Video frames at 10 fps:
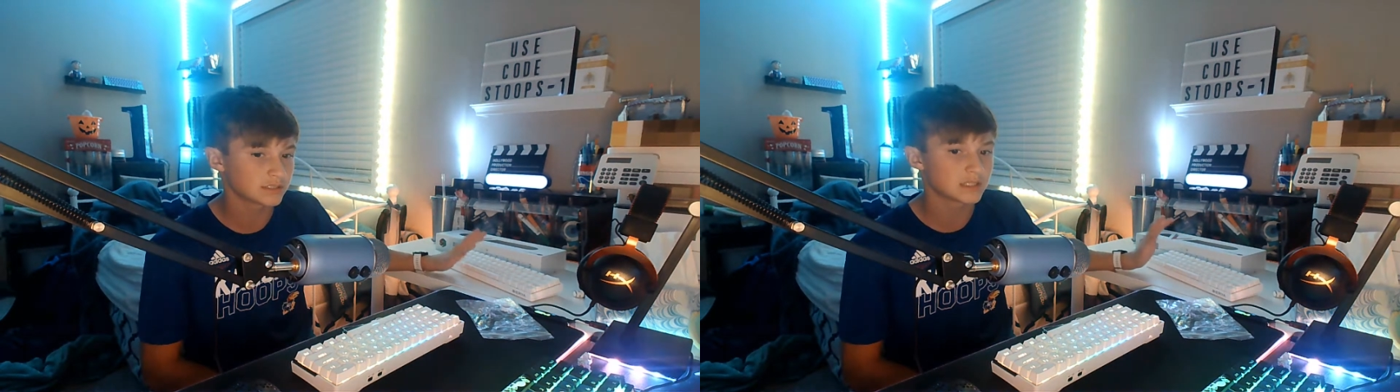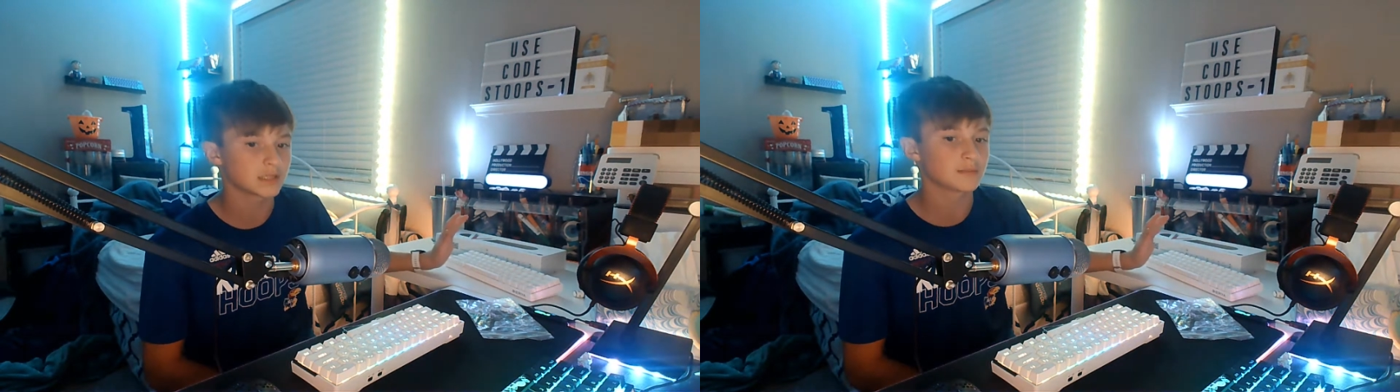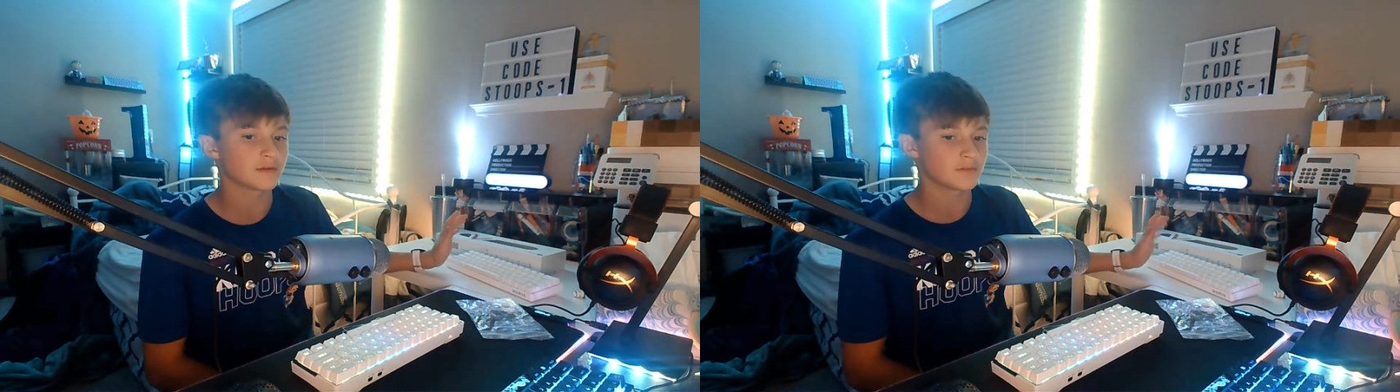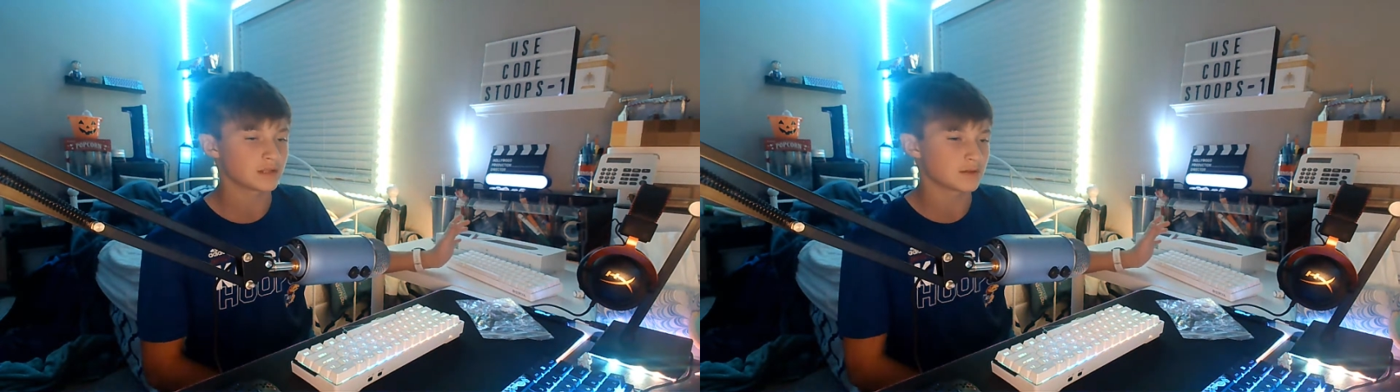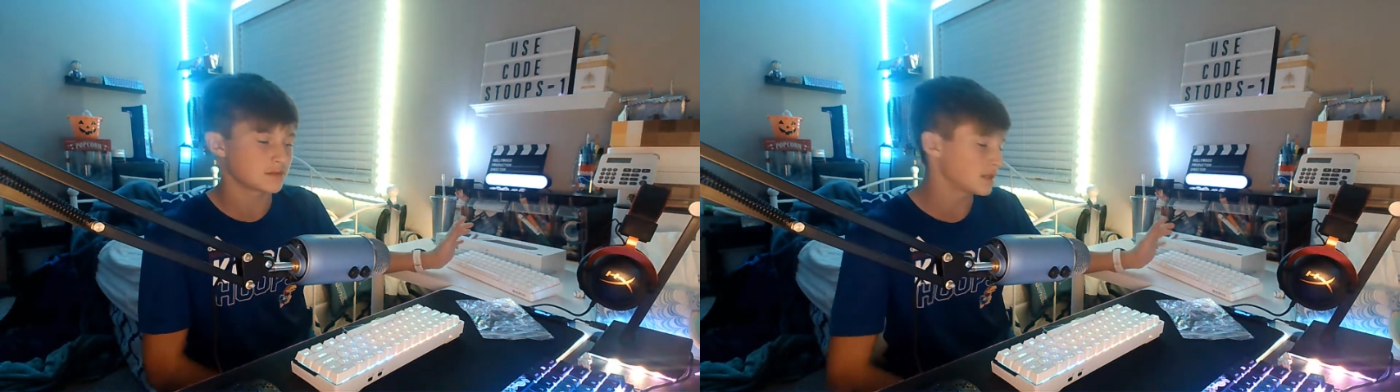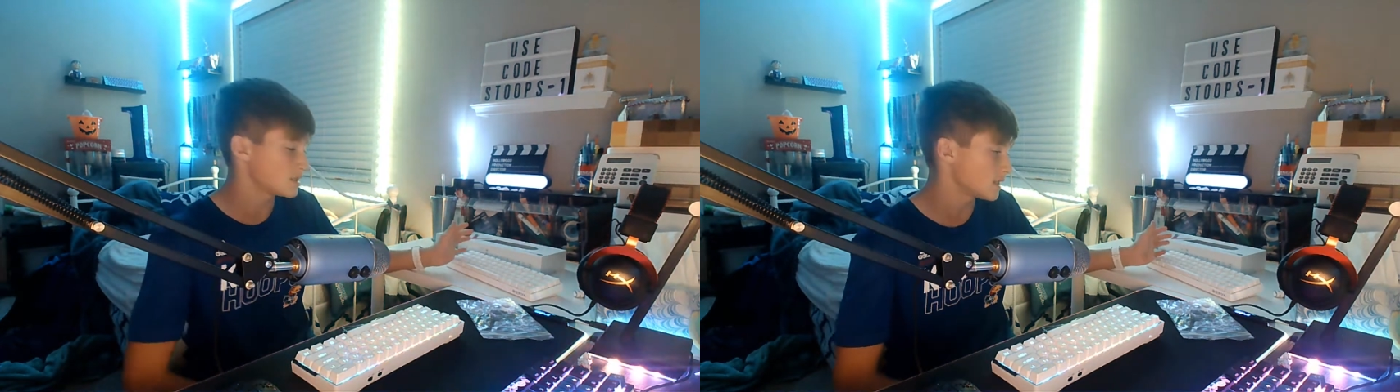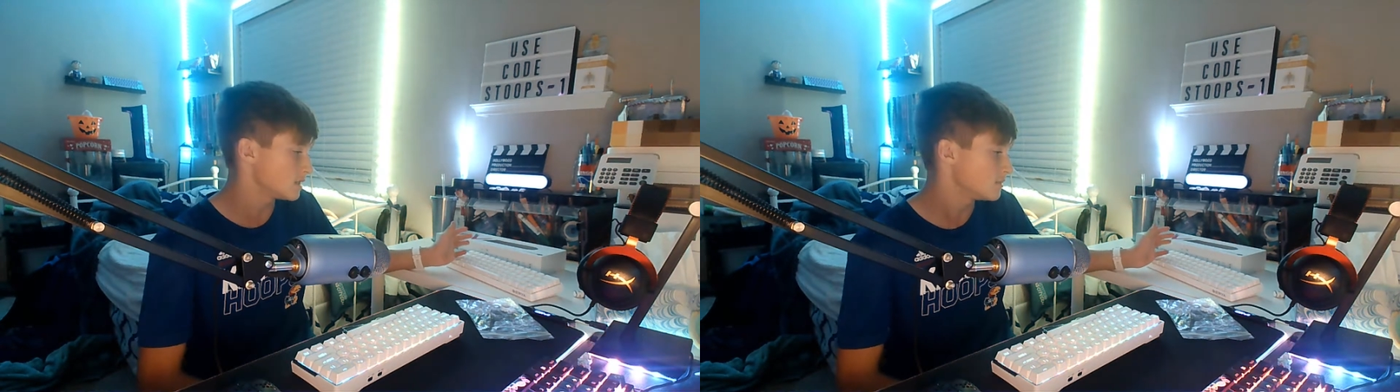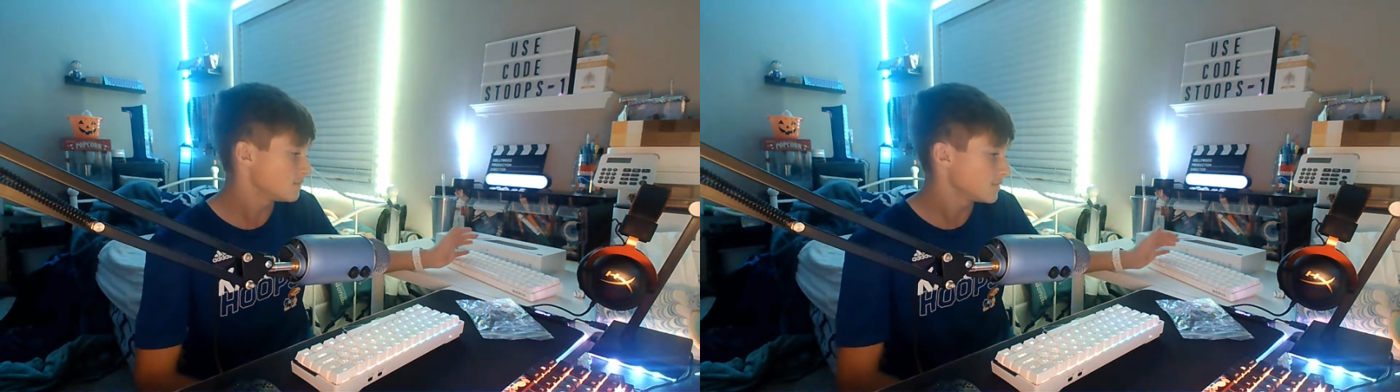the thing in my video that I said
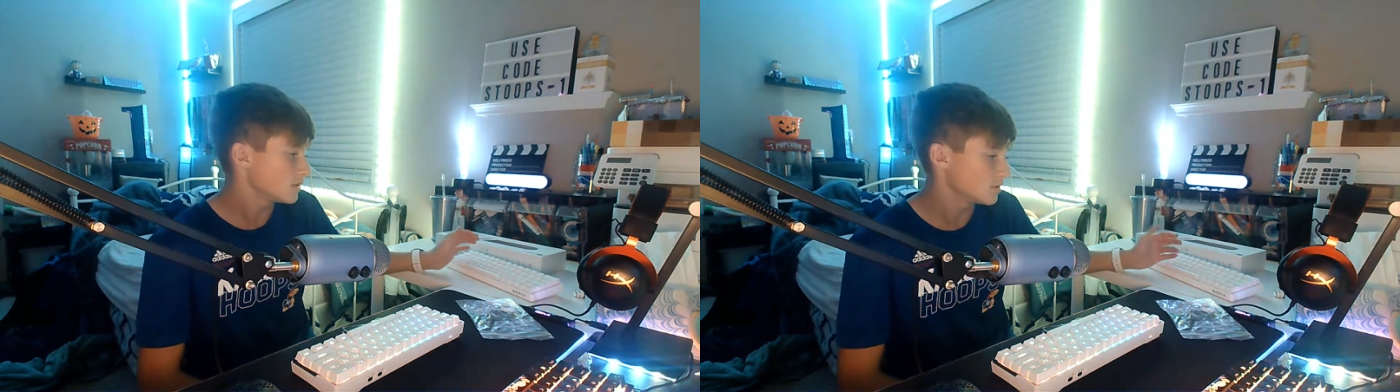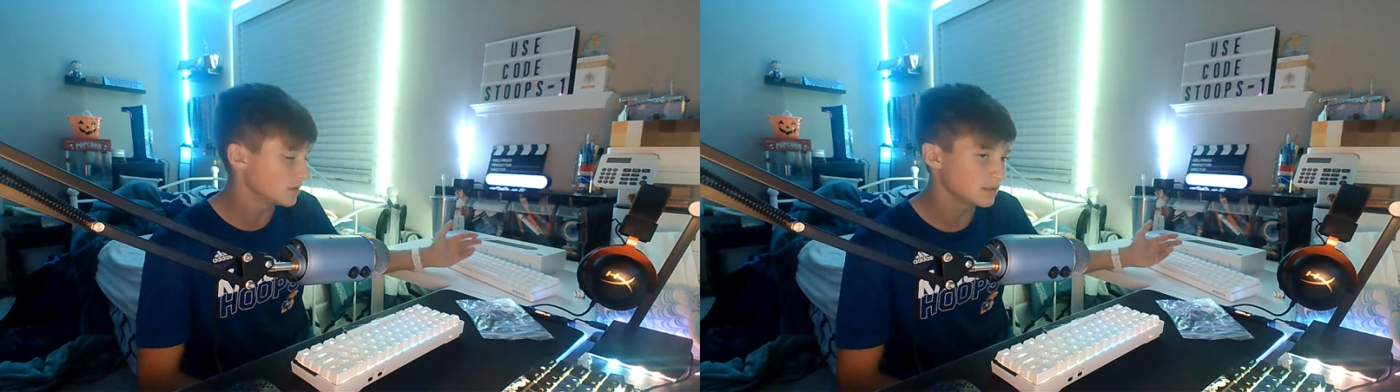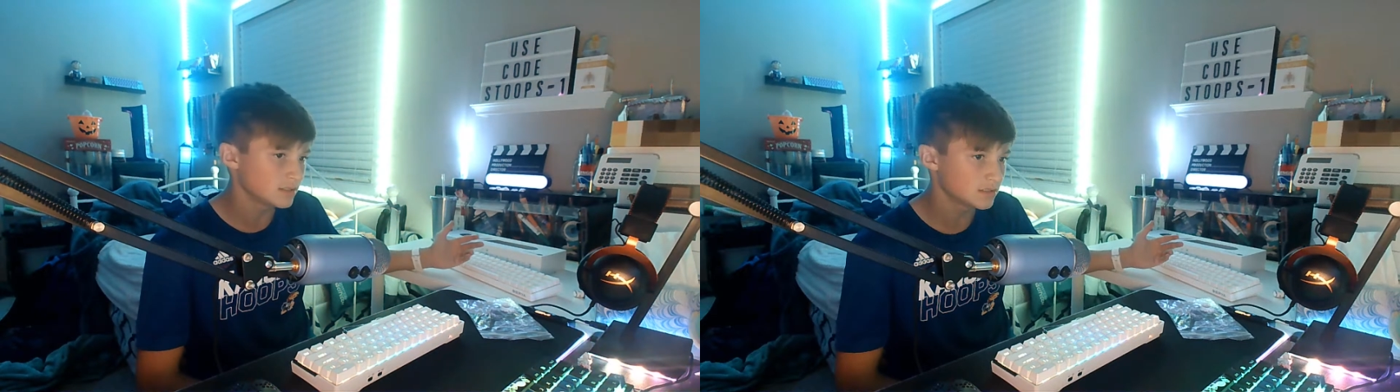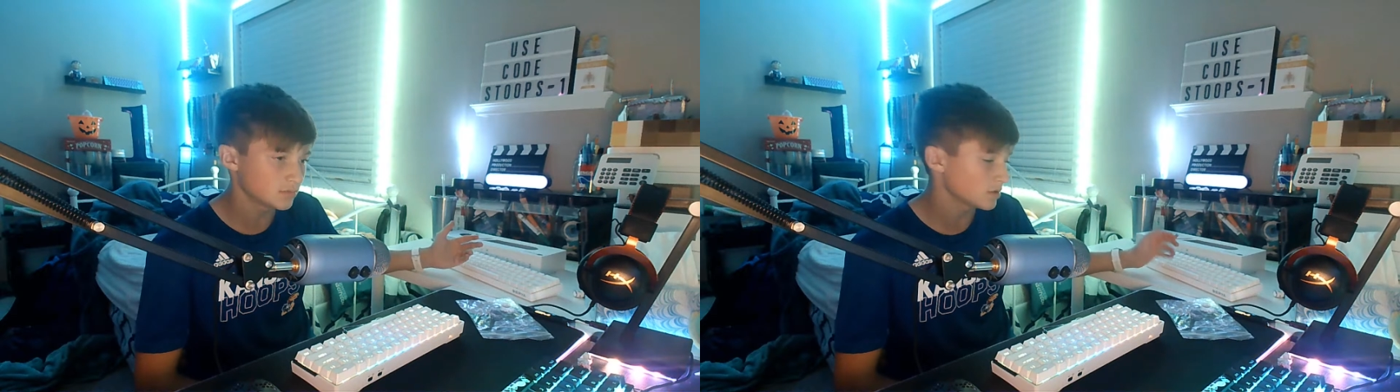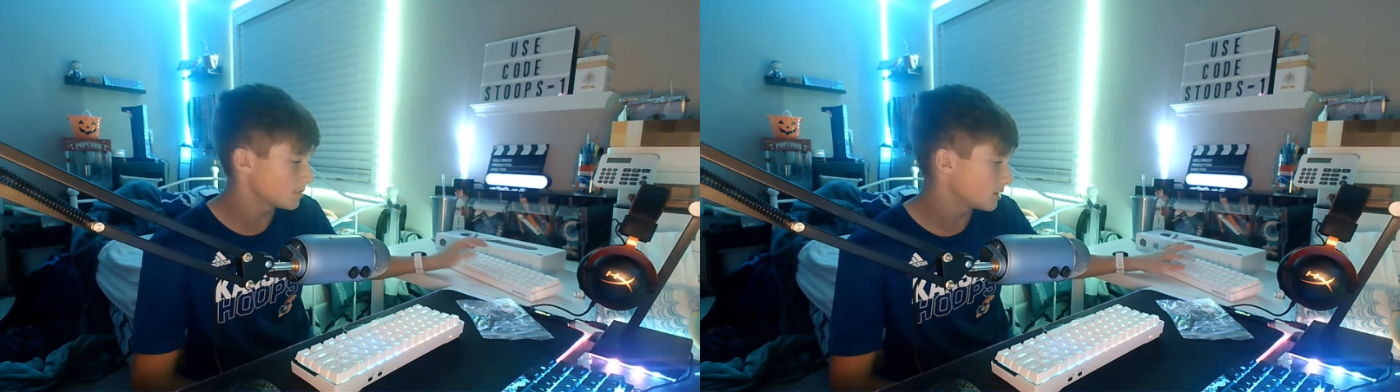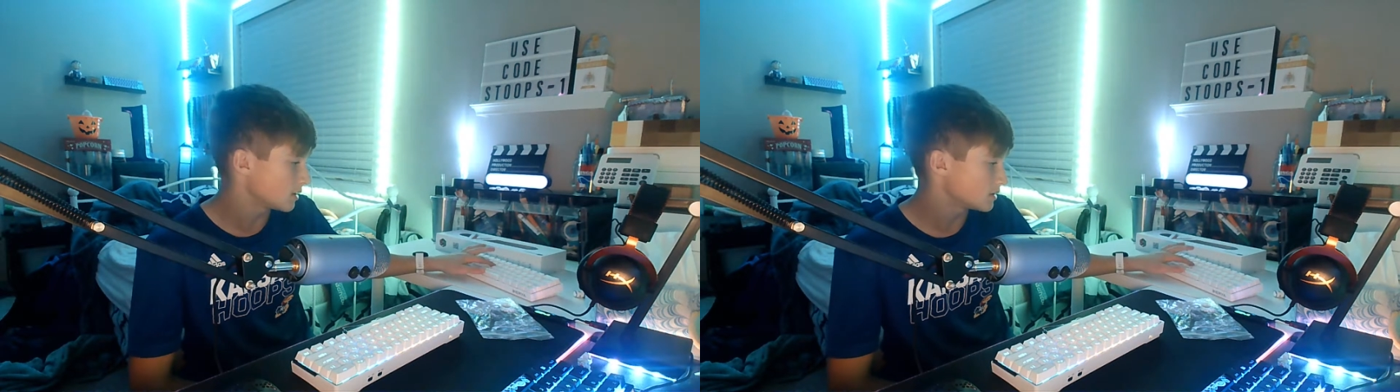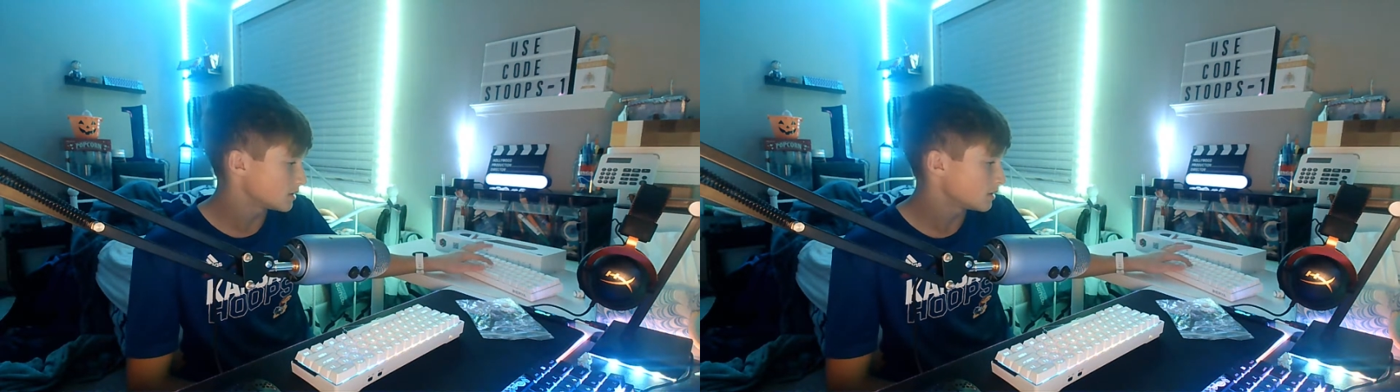really needs to work, because